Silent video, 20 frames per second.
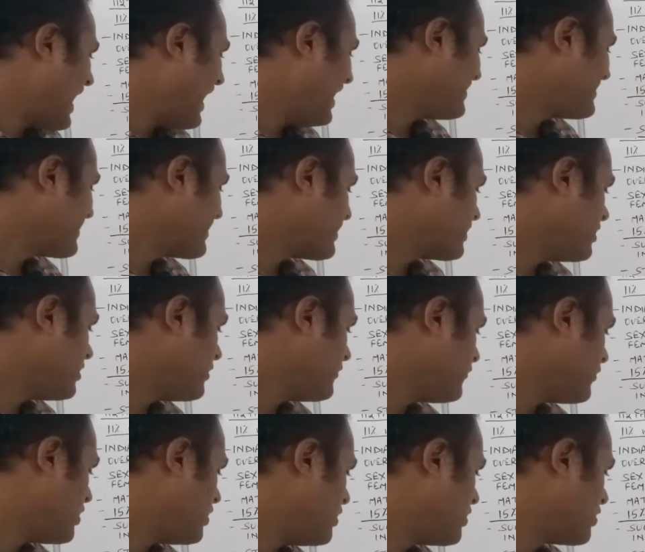
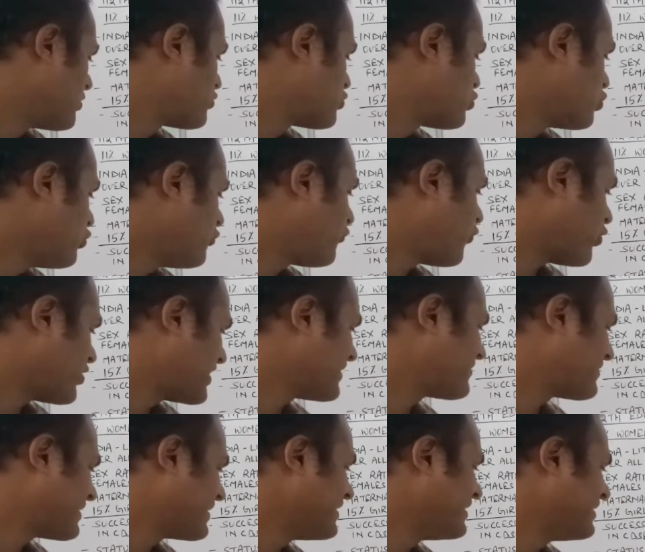Article
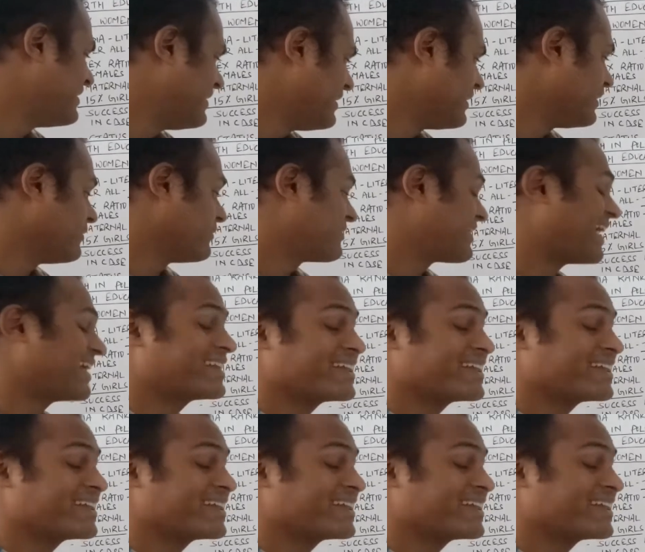243D,